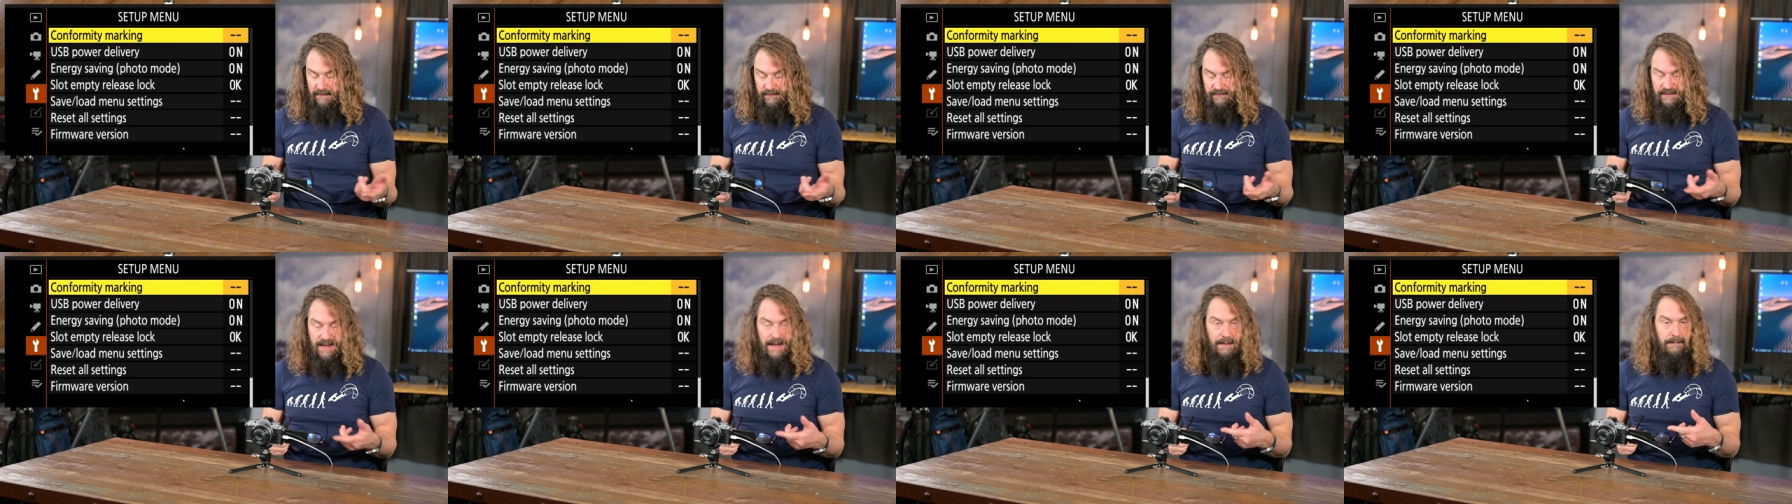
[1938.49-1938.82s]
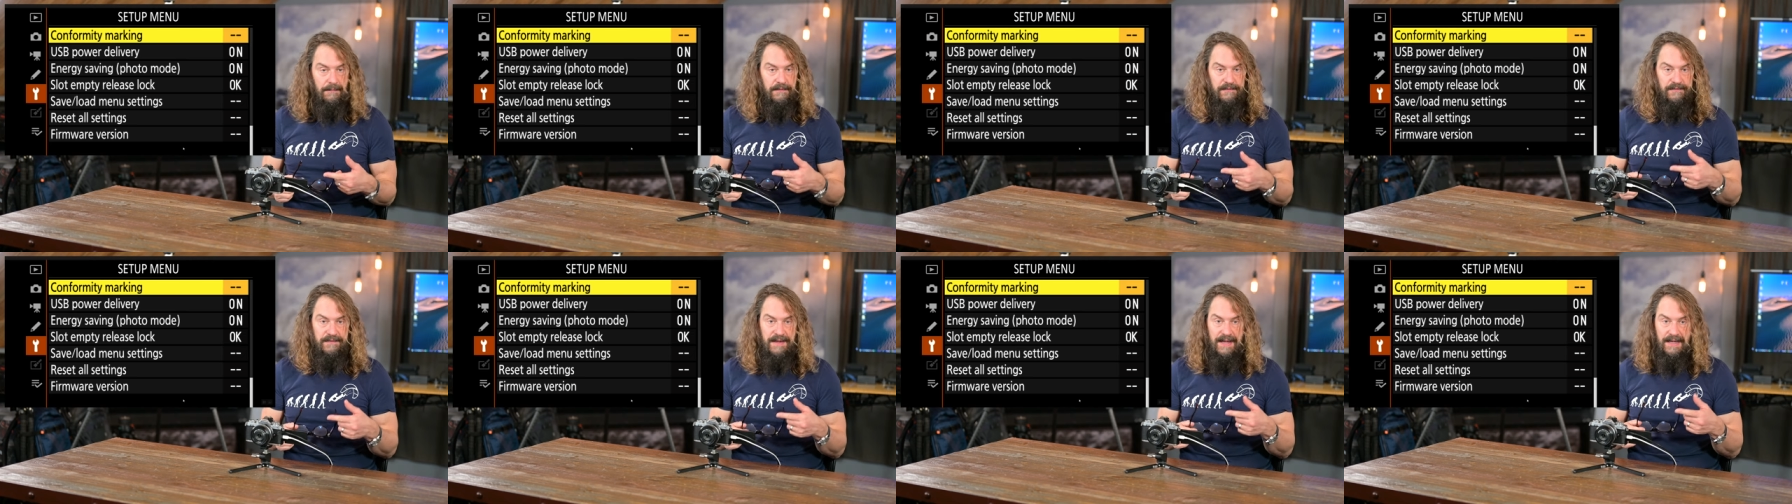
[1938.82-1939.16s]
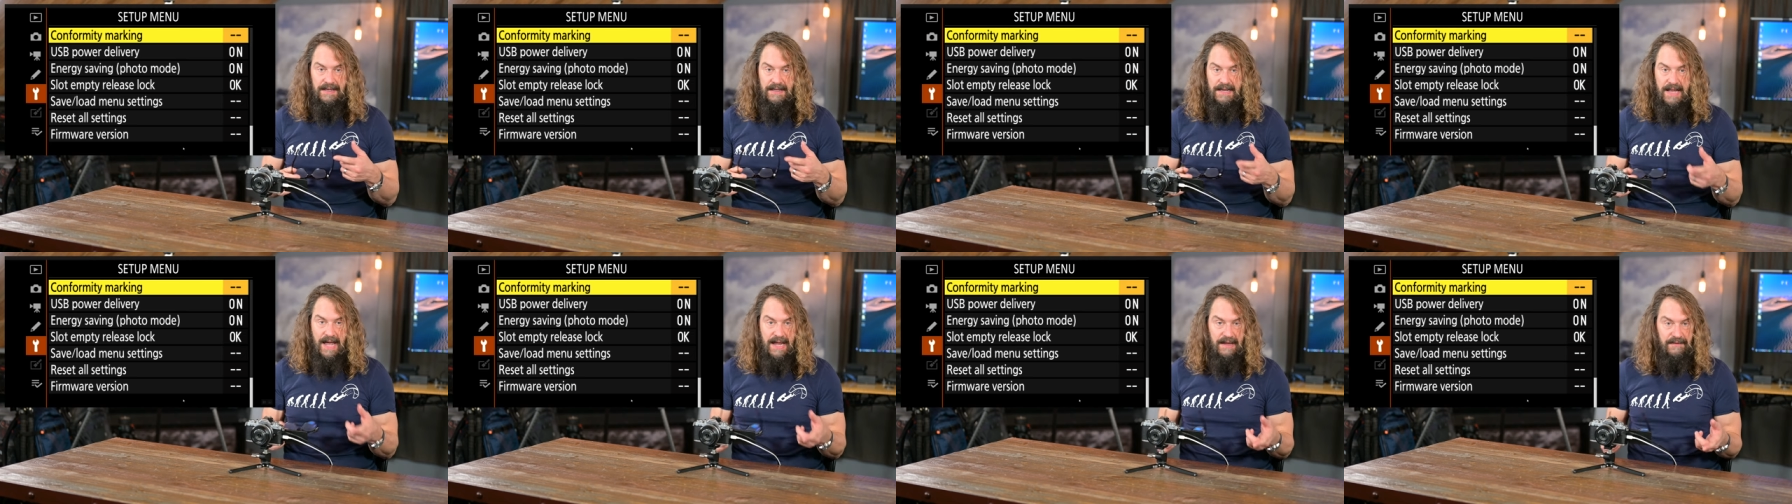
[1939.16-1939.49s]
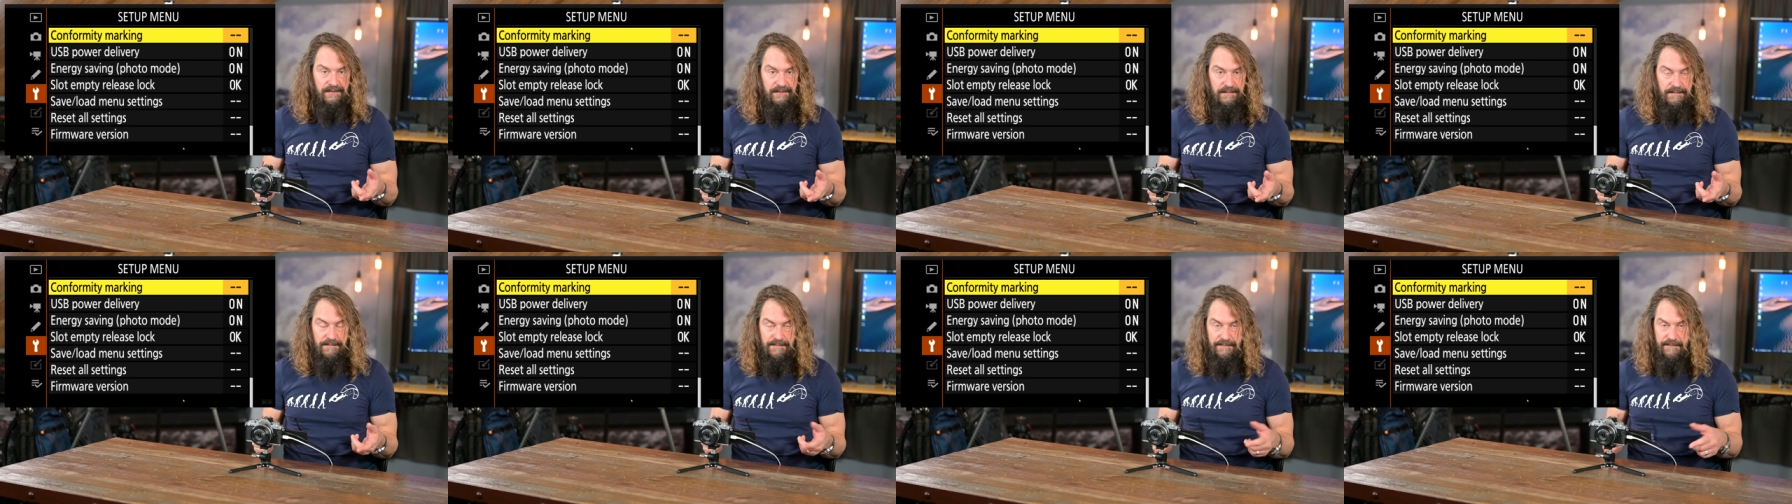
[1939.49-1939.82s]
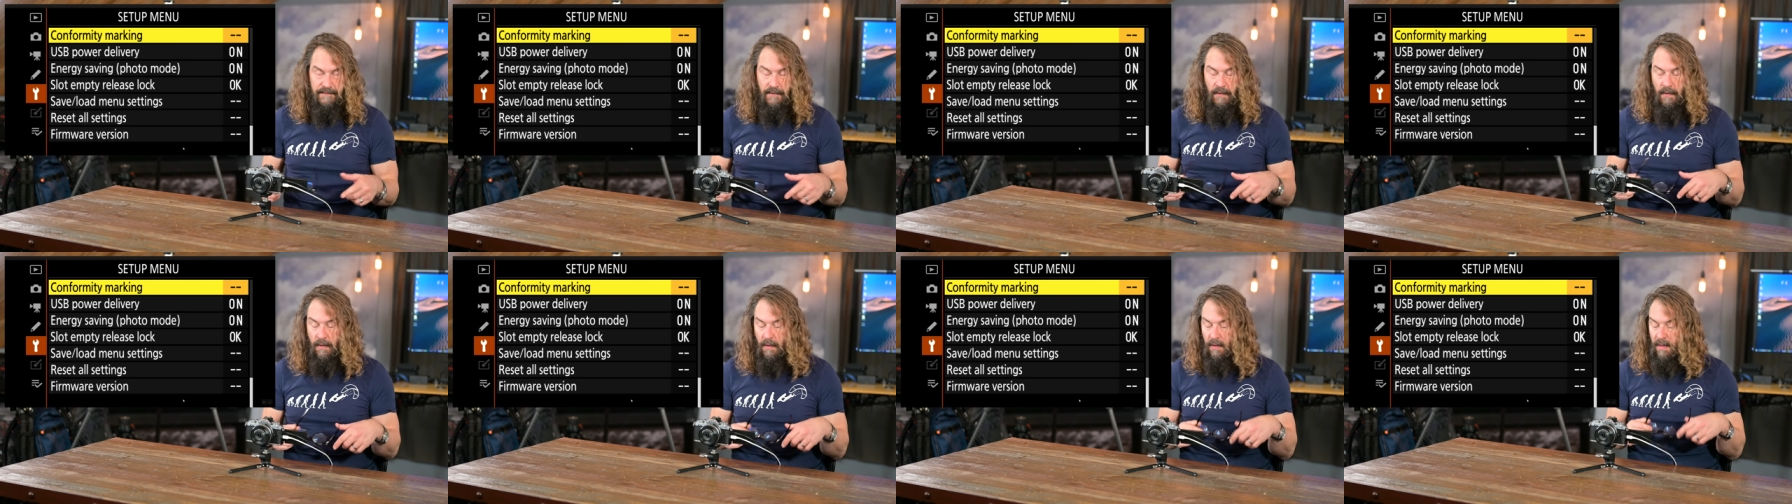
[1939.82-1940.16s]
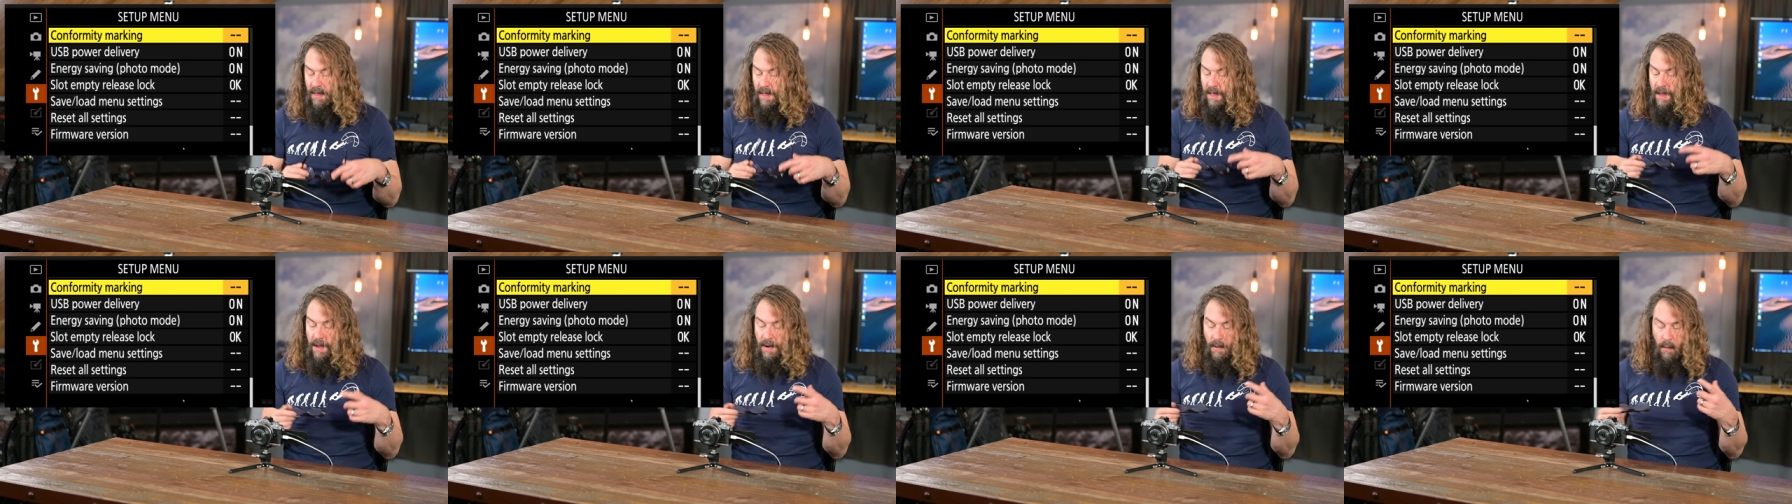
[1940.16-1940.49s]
This camera's staying nice and full